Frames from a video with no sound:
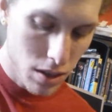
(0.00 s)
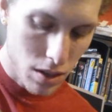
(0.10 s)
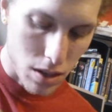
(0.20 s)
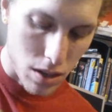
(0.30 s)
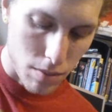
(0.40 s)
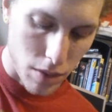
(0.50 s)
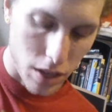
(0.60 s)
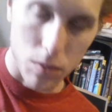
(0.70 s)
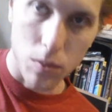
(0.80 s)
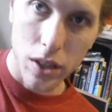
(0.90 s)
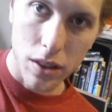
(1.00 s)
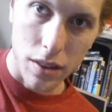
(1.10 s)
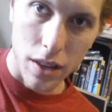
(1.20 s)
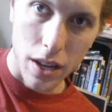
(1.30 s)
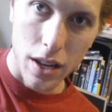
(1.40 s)
And with
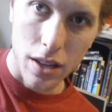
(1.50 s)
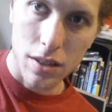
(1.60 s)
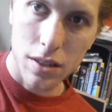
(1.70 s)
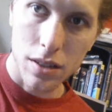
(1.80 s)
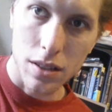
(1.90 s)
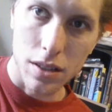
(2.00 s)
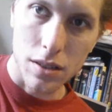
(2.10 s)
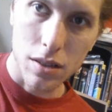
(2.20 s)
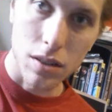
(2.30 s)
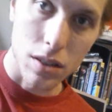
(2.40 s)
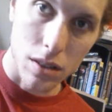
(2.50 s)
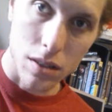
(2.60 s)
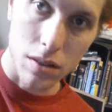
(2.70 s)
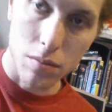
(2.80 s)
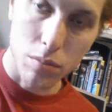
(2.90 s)
that, it's good
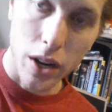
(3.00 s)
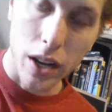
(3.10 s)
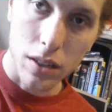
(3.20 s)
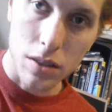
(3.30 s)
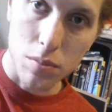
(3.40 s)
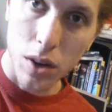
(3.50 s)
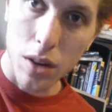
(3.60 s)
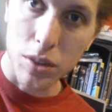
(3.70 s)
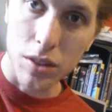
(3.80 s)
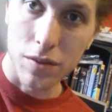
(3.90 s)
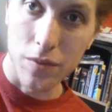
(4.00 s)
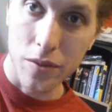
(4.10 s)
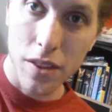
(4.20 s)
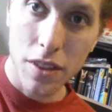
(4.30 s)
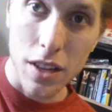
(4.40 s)
to practice proper
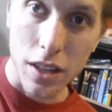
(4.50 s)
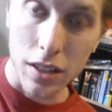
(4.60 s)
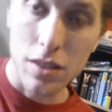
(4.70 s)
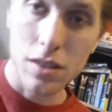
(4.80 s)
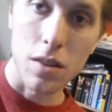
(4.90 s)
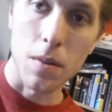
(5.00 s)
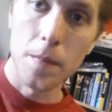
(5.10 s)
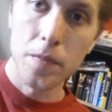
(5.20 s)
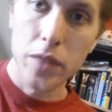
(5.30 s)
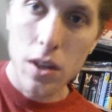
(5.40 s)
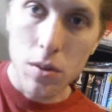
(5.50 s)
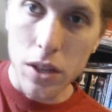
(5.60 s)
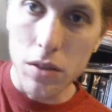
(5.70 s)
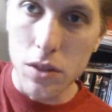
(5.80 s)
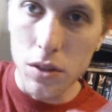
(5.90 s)
things. So,
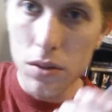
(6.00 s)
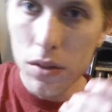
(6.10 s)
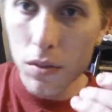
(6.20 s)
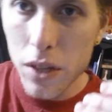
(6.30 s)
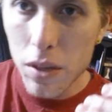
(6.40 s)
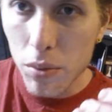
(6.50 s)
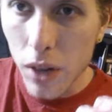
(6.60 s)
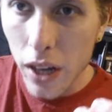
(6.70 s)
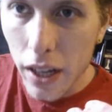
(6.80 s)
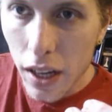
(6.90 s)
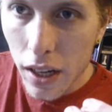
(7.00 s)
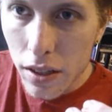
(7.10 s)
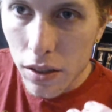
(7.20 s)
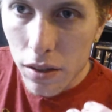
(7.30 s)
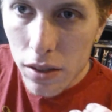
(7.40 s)
when you do sweep, what I kind
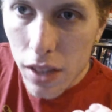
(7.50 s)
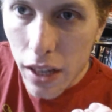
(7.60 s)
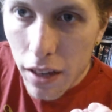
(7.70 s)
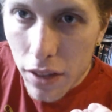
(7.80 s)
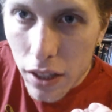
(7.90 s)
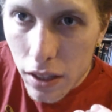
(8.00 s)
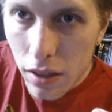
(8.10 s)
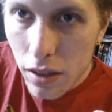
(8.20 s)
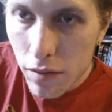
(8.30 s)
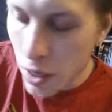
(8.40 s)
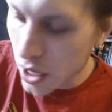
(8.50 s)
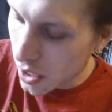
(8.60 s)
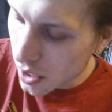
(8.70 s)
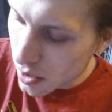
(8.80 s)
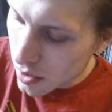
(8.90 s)
of do is I have the heel of my
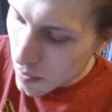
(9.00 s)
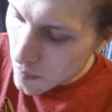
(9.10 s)
hand